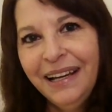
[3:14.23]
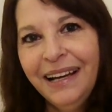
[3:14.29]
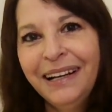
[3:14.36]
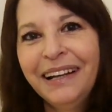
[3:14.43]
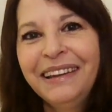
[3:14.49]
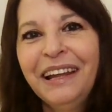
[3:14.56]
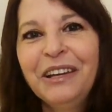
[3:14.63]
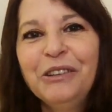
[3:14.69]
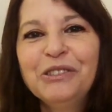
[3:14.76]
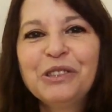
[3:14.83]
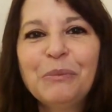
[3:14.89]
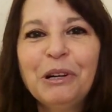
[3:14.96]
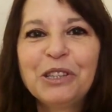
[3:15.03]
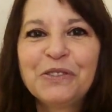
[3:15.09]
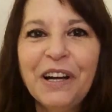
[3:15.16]
And I thank you
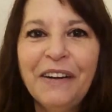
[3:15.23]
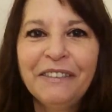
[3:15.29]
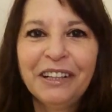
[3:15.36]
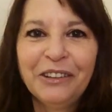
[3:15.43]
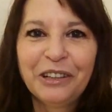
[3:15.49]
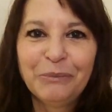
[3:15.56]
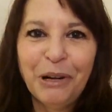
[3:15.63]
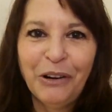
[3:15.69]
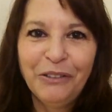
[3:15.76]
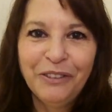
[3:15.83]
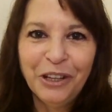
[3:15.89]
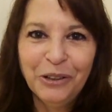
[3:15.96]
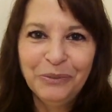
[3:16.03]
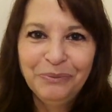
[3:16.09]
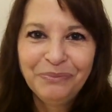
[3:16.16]
so much for having a look at my
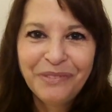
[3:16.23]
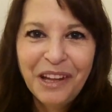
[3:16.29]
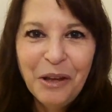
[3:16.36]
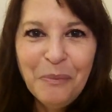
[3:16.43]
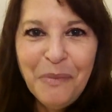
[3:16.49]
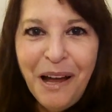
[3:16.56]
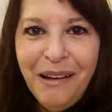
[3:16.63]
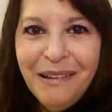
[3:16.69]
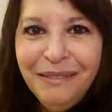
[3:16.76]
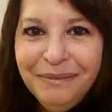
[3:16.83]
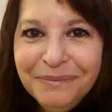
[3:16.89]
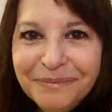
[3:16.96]
review. Bye.